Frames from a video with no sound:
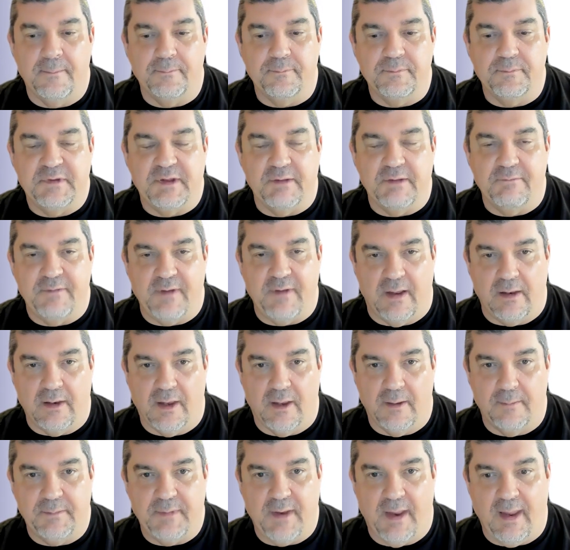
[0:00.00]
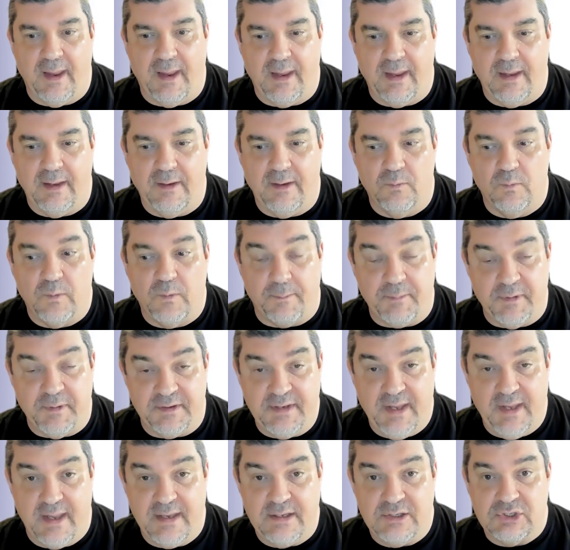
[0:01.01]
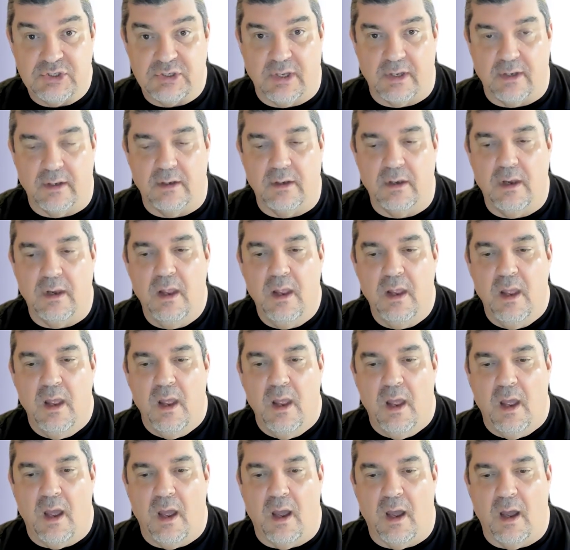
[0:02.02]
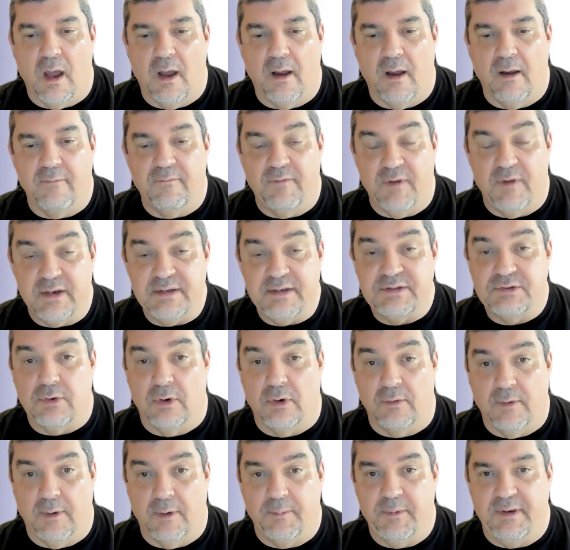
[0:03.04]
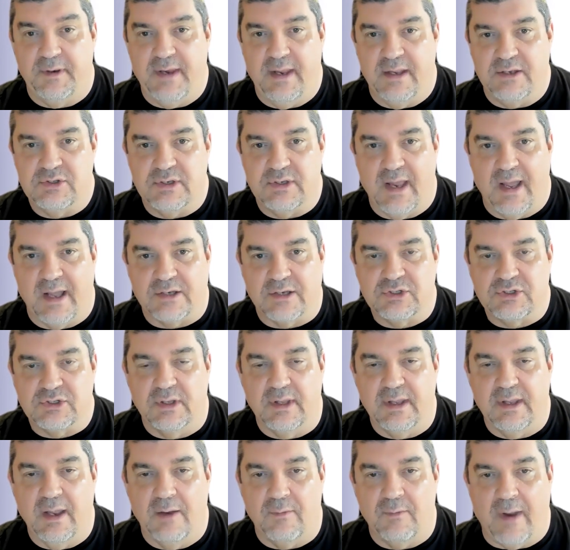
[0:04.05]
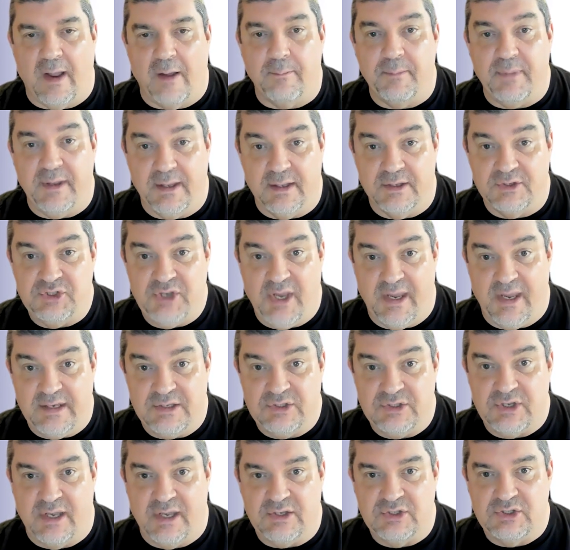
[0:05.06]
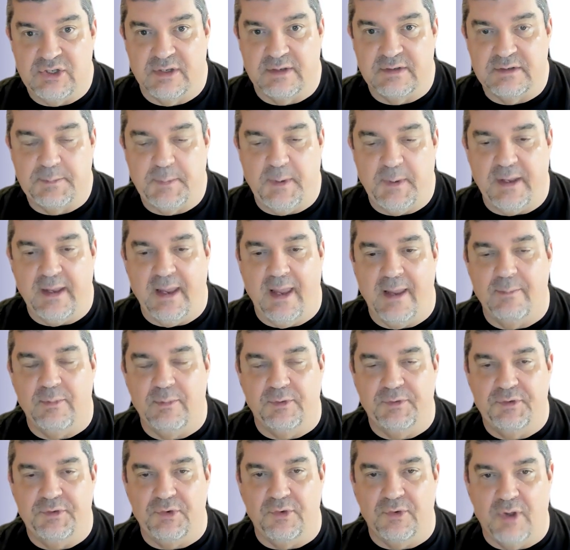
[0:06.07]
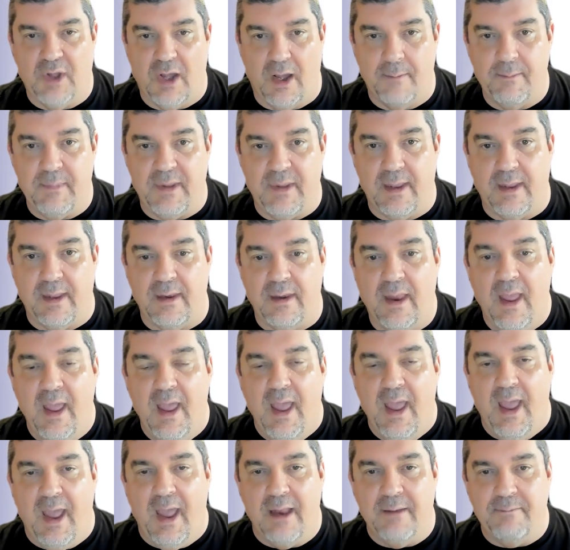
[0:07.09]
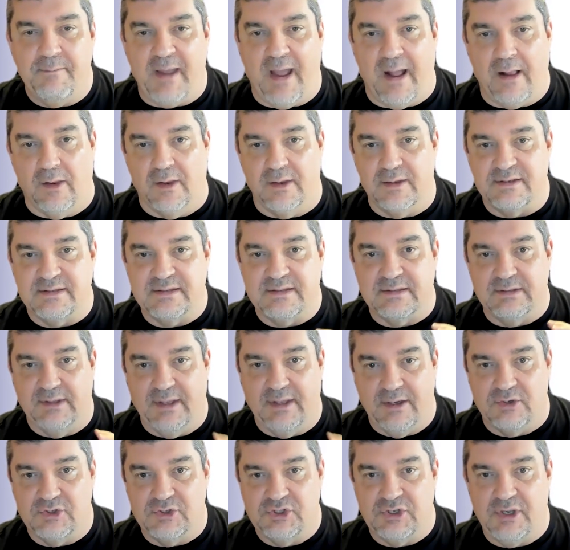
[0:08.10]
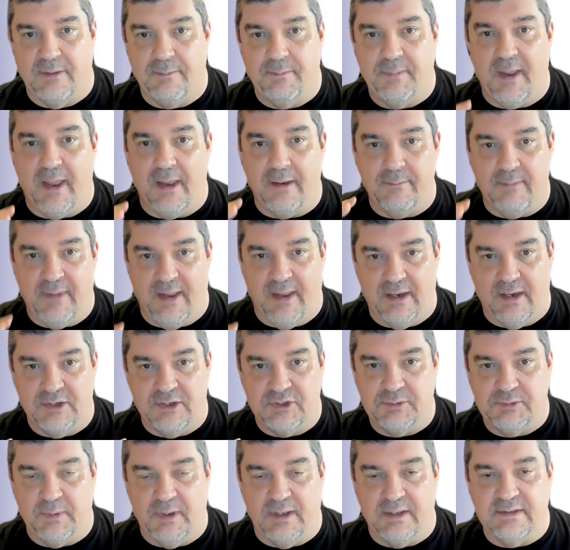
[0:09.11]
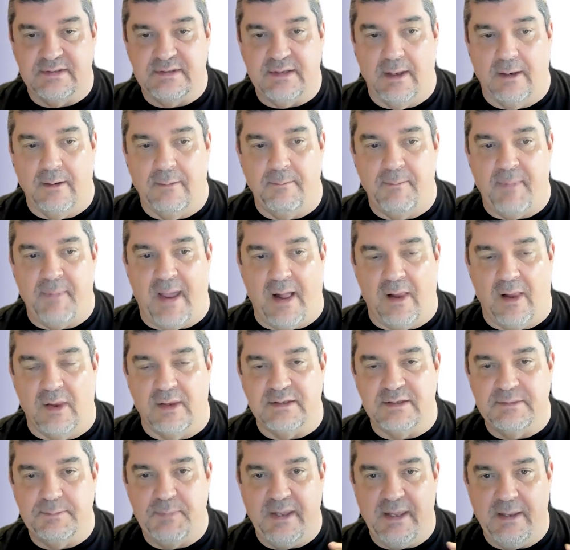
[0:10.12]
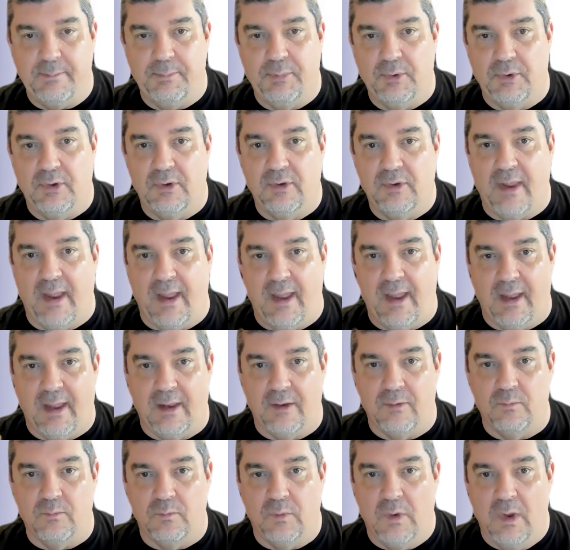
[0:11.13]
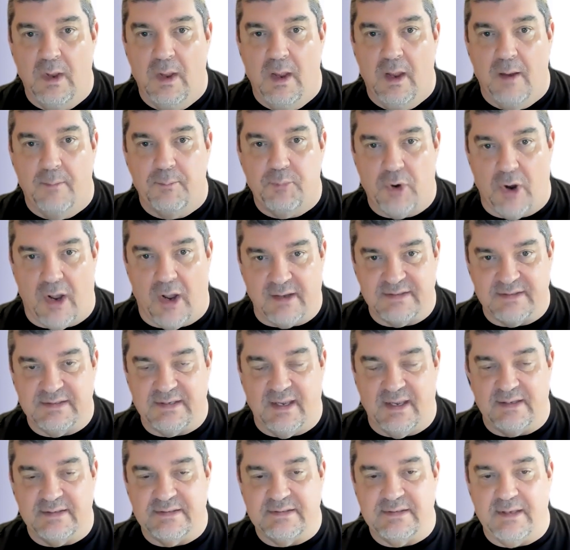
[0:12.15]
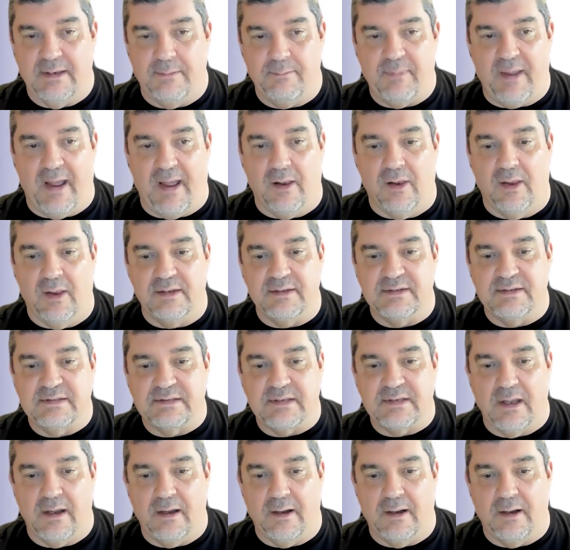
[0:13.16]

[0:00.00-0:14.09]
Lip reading: developed a reputation, very strong reputation actually, around being a change agent, being able to come in and balance leadership and management, and balance people and process, and balance